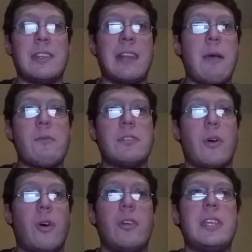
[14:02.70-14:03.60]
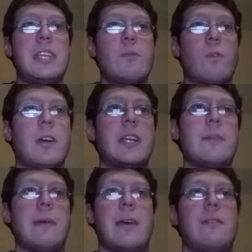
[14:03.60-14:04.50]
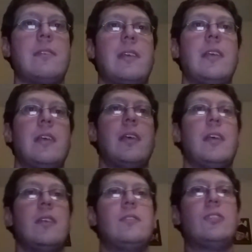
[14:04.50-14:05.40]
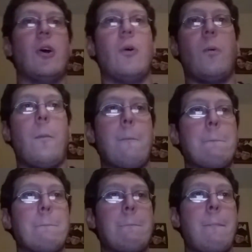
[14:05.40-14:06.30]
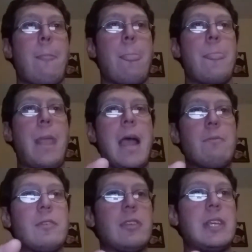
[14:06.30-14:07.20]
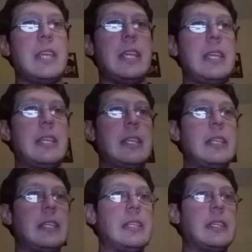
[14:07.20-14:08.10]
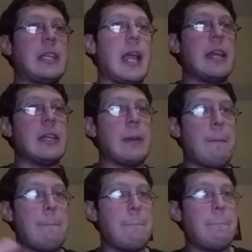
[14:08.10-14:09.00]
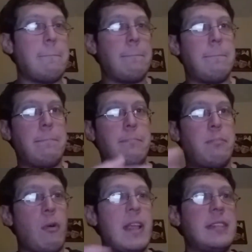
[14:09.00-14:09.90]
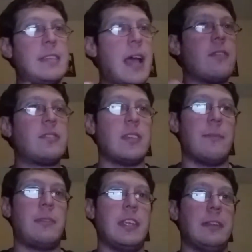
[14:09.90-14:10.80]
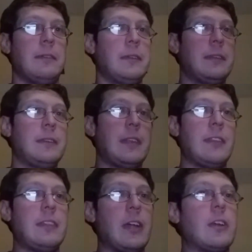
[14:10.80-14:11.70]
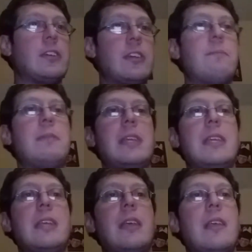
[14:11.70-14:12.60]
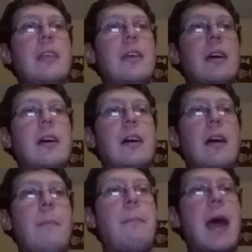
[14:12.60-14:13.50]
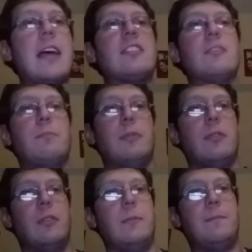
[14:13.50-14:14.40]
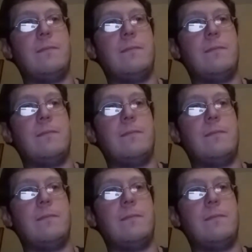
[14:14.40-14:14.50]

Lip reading: and that was all he worried about. So that really kind of points out something, that there could be a possible